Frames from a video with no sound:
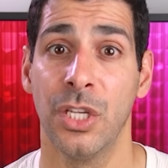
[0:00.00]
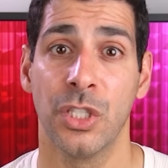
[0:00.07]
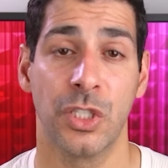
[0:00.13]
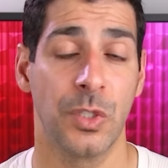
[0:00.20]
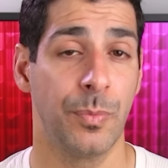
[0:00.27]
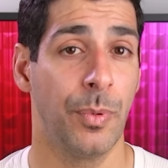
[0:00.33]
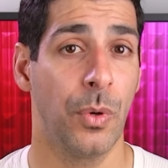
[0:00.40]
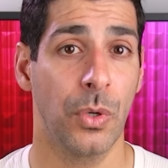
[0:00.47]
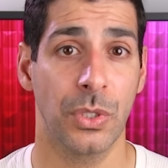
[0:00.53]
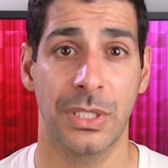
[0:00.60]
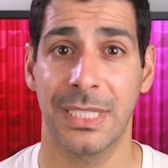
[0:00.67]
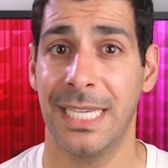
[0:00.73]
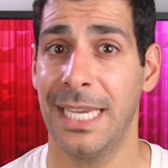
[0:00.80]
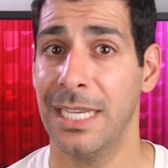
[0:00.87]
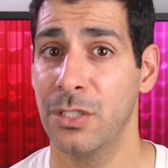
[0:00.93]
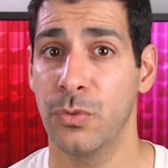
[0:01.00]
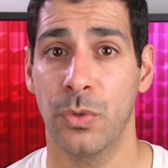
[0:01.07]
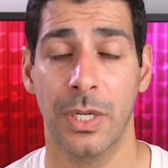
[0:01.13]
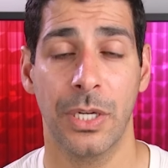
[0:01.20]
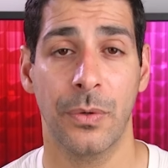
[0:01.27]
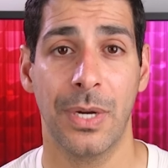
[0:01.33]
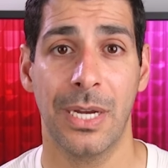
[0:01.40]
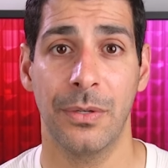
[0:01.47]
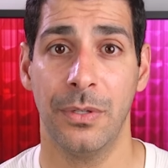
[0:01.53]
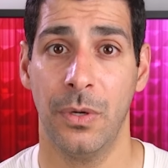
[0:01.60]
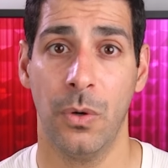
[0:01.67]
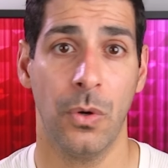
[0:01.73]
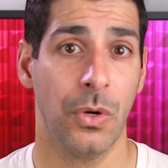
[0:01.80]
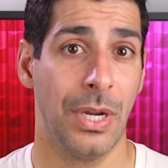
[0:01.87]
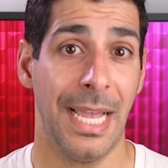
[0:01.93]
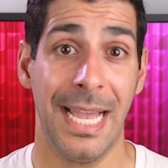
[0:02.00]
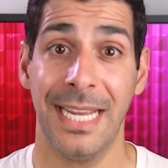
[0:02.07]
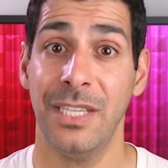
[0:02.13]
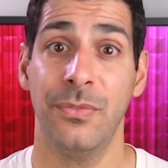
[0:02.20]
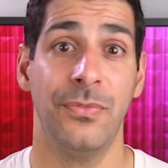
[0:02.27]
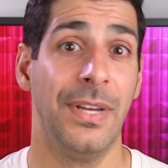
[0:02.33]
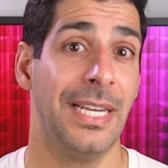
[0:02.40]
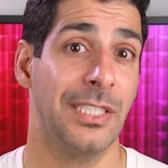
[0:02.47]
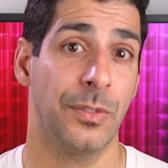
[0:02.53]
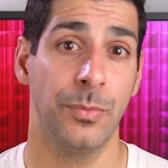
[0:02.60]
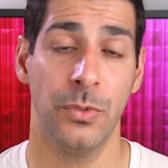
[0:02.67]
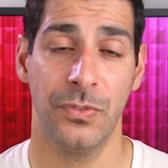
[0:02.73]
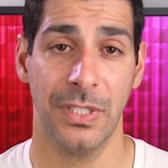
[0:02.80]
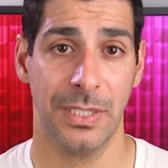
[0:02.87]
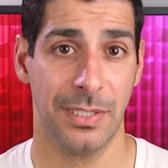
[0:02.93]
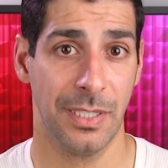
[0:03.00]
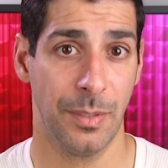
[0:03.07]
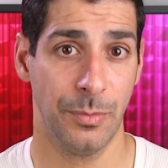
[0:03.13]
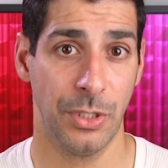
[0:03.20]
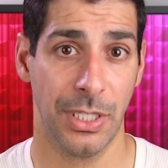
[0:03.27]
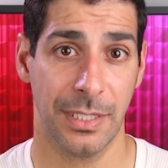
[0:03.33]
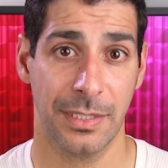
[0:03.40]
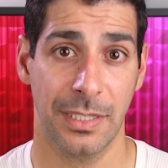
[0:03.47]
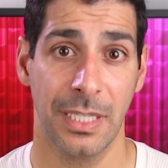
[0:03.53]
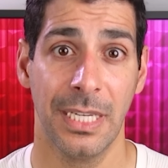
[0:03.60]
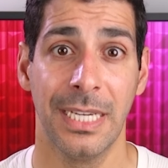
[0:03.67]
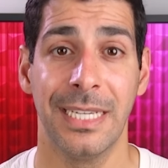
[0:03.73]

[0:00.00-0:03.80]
sports, kids running around, or any fast moving subject.